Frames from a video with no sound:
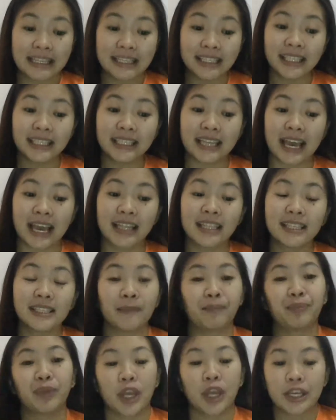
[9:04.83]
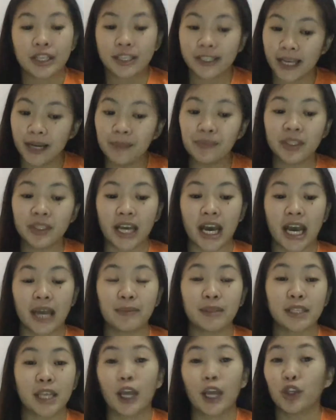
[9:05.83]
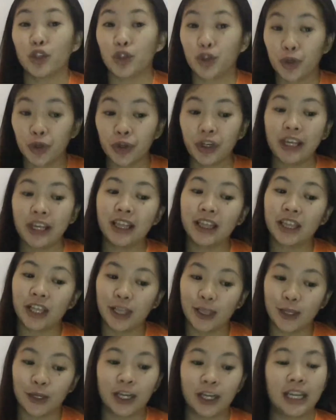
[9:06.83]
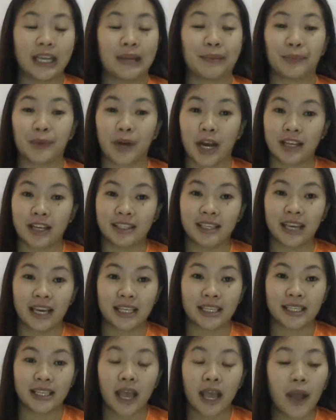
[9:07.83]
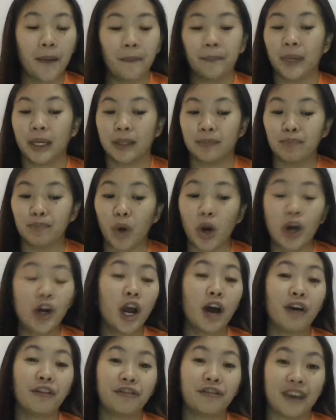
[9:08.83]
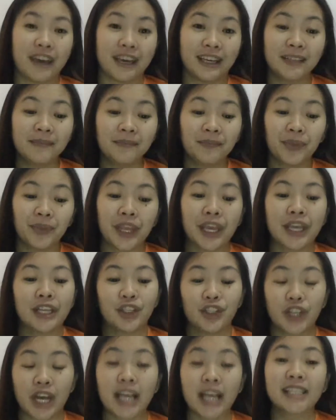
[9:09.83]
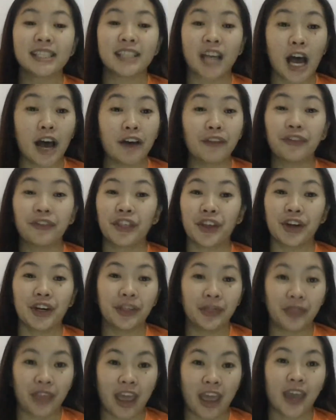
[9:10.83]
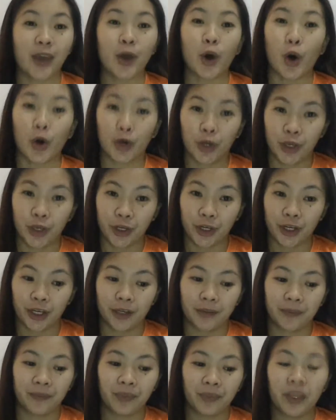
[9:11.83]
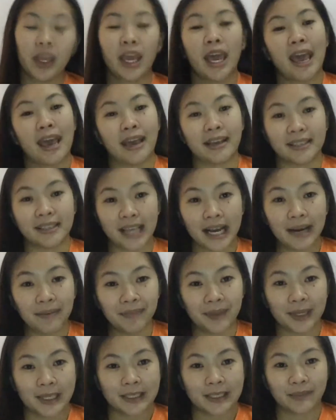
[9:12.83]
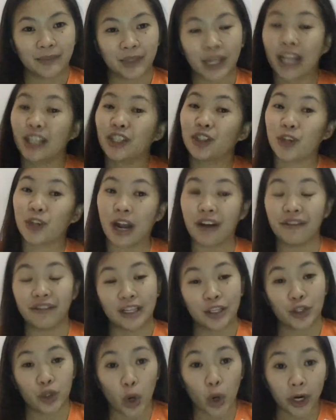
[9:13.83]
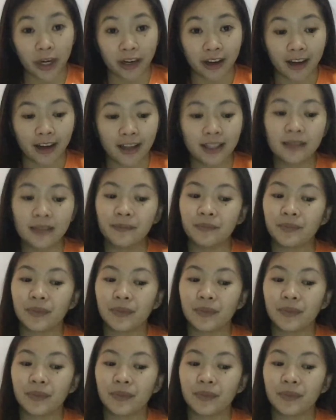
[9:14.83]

incidents, sometimes during the learning process, but more often, just after they occur. Example, travel journal,